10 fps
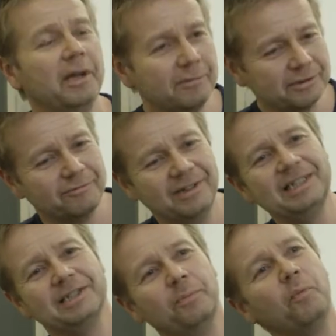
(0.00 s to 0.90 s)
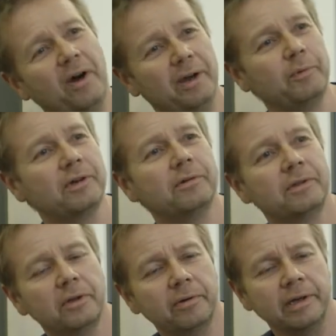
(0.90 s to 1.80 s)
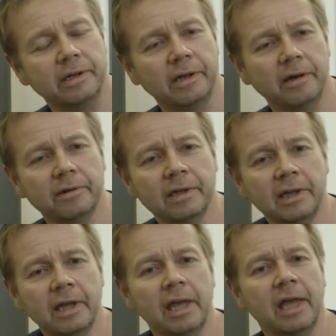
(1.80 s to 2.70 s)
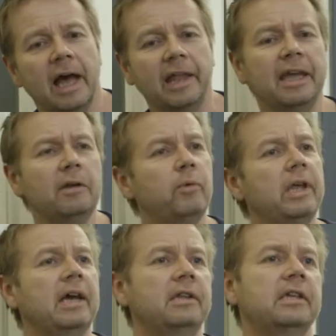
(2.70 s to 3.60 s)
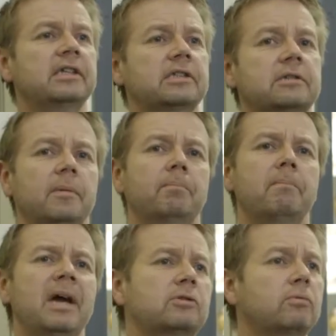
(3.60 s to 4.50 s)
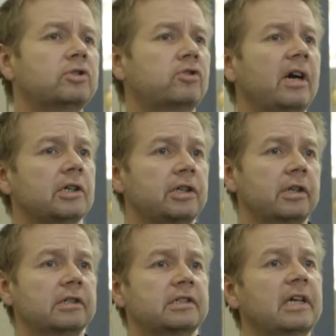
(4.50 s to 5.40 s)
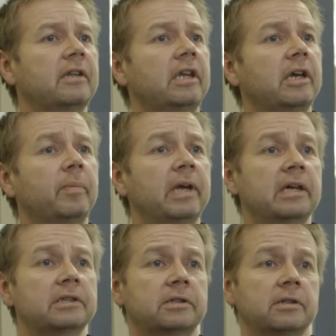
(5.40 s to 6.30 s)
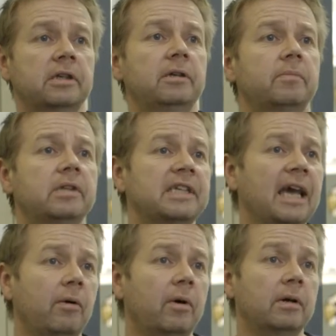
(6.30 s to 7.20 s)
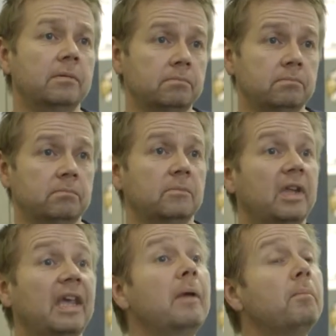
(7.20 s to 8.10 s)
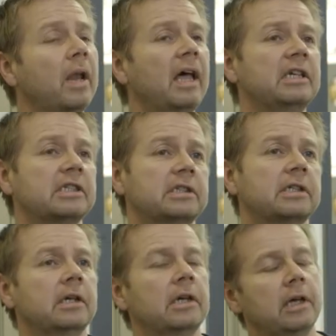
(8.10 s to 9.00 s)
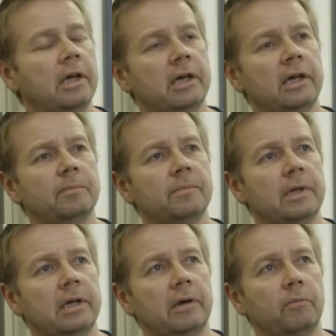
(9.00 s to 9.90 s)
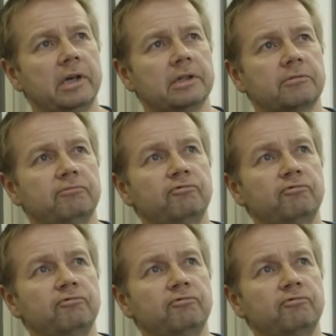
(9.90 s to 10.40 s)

there was a reason why we couldn't do it, you know. And then we had this metal structure that suddenly appeared to keep the tower in place, which